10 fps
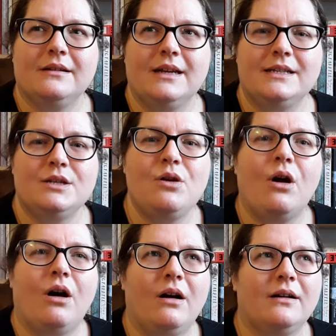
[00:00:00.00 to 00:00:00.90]
It's
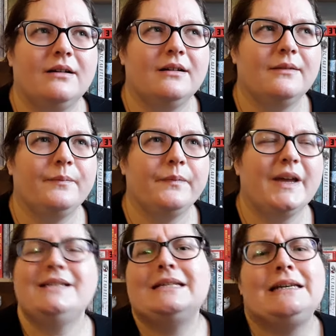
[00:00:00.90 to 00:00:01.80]
not.
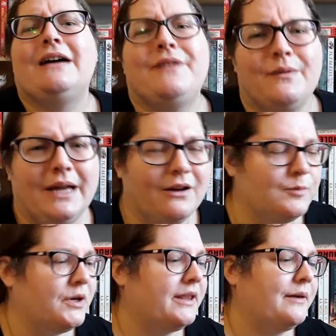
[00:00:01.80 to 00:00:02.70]
I didn't laugh out loud.
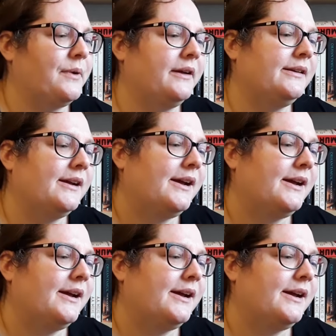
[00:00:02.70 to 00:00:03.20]
Put it that way.